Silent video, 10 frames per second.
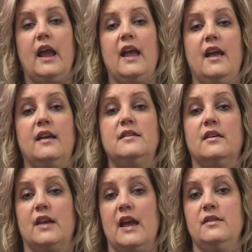And
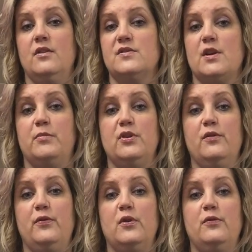again, those are
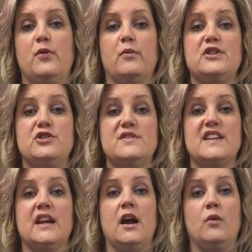beautiful for
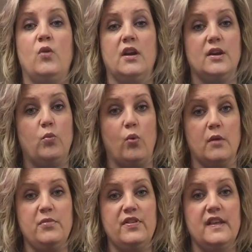reducing unwanted
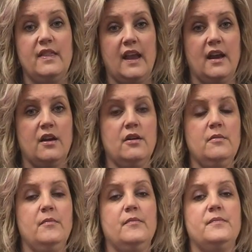warmth in the hair.
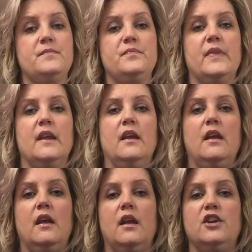
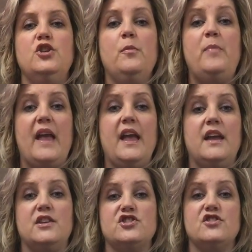Your
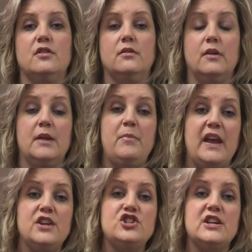beige, and
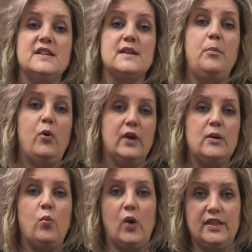beige is a
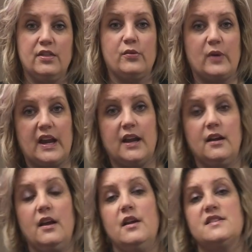0.13.
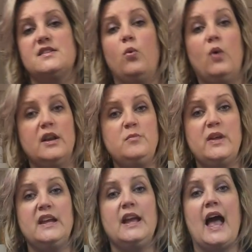So 1
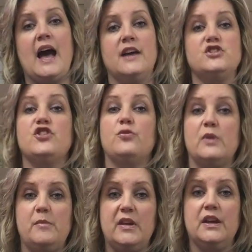being ash,
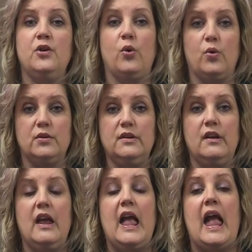3 being gold.
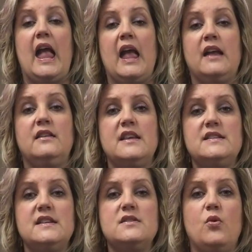And this
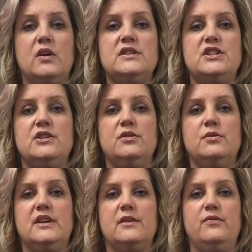is going to
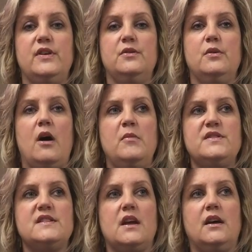give you
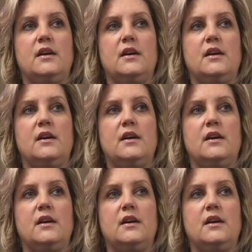almost